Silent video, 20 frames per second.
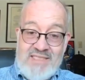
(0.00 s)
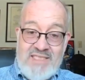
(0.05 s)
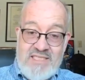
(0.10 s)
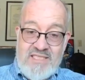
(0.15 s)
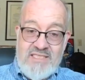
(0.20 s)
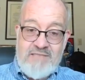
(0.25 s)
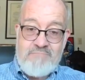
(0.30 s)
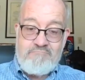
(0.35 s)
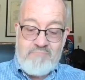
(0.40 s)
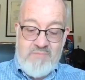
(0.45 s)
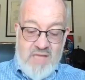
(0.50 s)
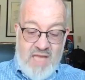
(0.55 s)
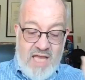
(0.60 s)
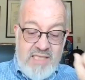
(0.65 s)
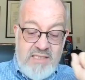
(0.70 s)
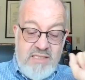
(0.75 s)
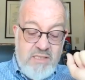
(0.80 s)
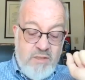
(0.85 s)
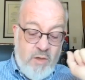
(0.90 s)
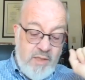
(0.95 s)
That's it.
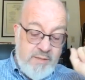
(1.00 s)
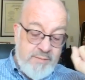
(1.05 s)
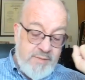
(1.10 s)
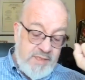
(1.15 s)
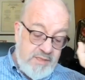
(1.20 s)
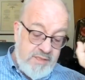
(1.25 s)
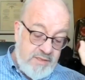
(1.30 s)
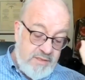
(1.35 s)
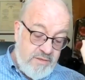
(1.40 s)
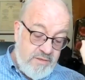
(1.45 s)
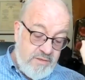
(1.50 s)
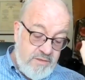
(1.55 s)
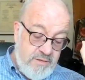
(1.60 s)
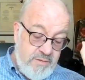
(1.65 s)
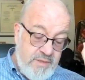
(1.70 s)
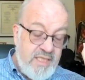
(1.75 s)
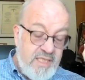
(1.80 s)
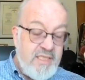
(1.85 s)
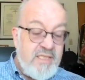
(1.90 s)
That's all I'm going to do